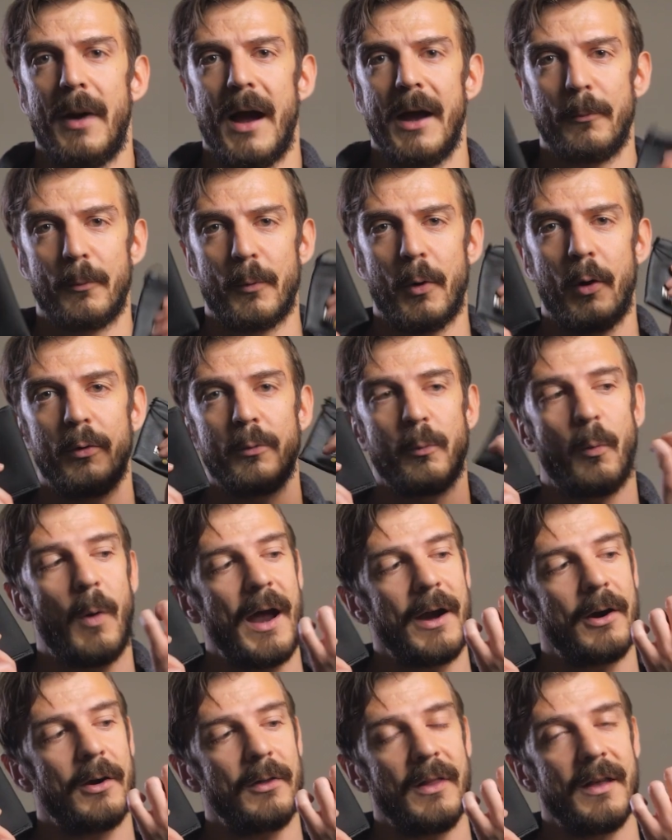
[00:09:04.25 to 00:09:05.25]
my Rode
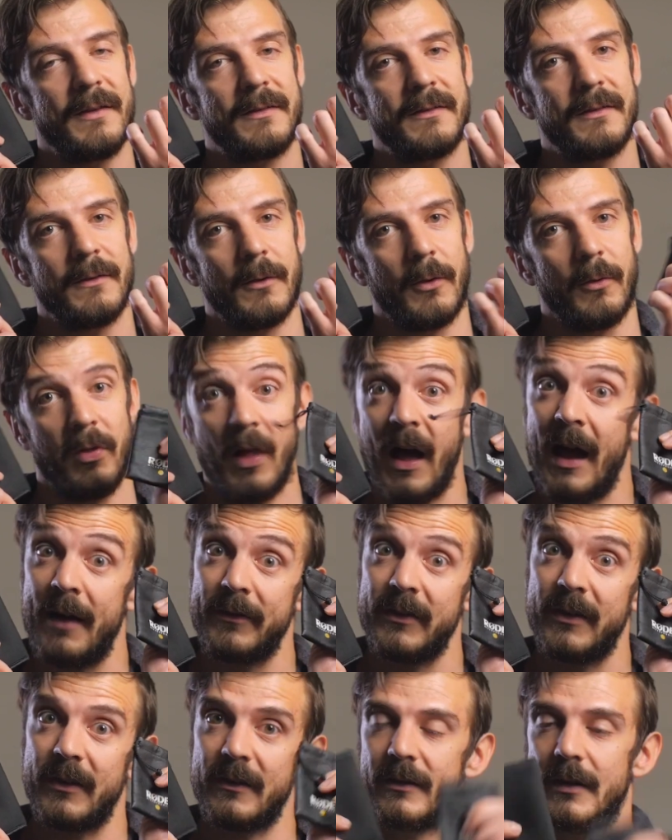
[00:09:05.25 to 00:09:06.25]
wireless lav
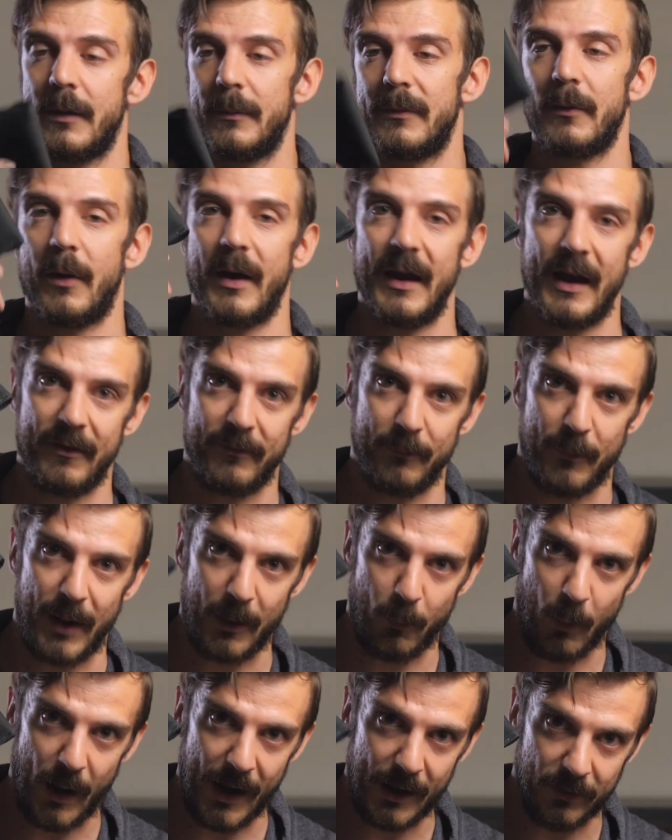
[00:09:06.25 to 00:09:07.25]
system. So I have my
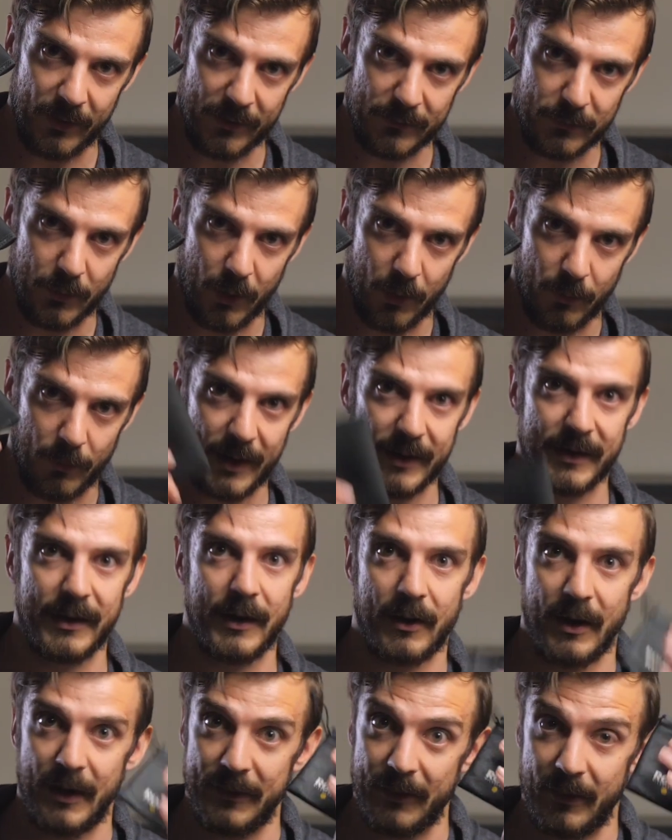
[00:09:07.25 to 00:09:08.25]
wireless Go right
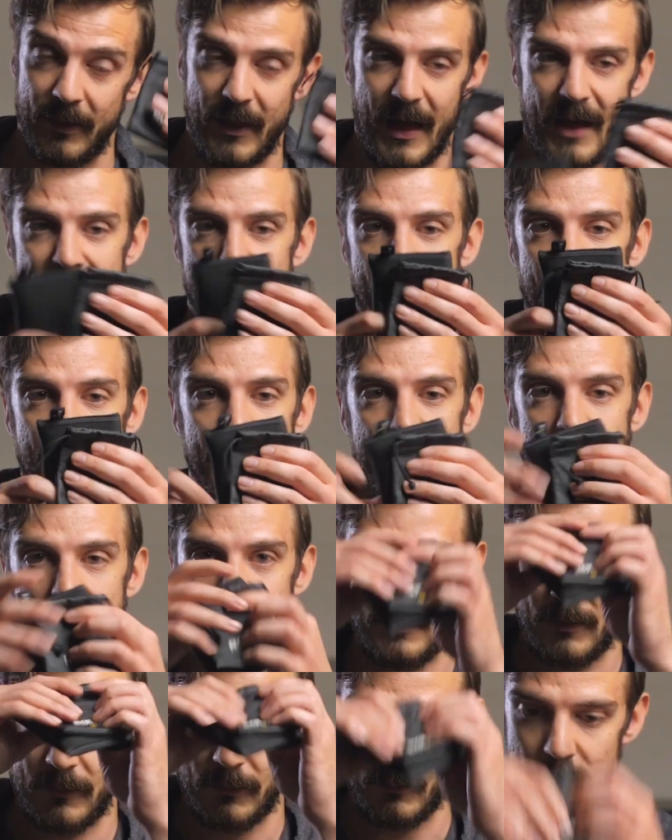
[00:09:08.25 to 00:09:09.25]
here and the lav mic.
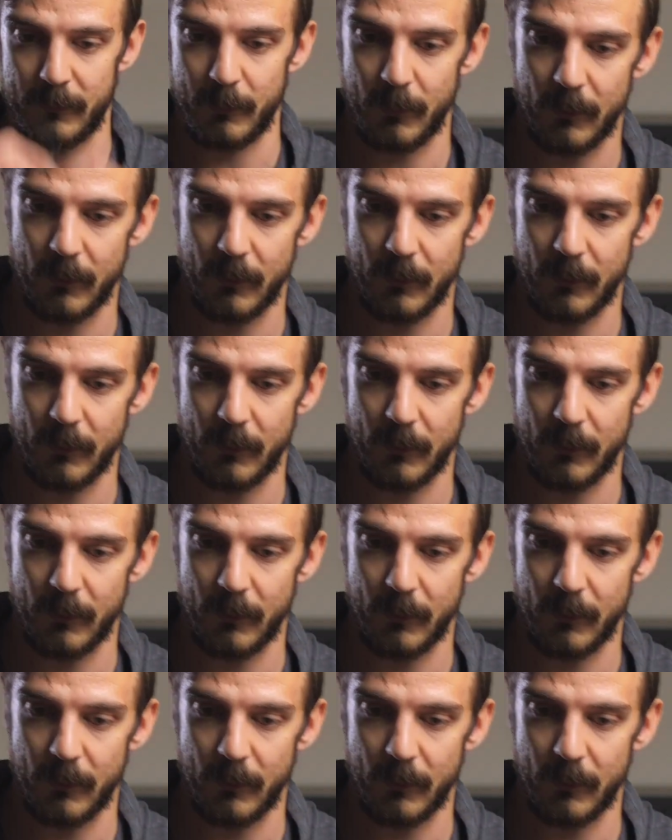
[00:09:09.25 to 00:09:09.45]
Those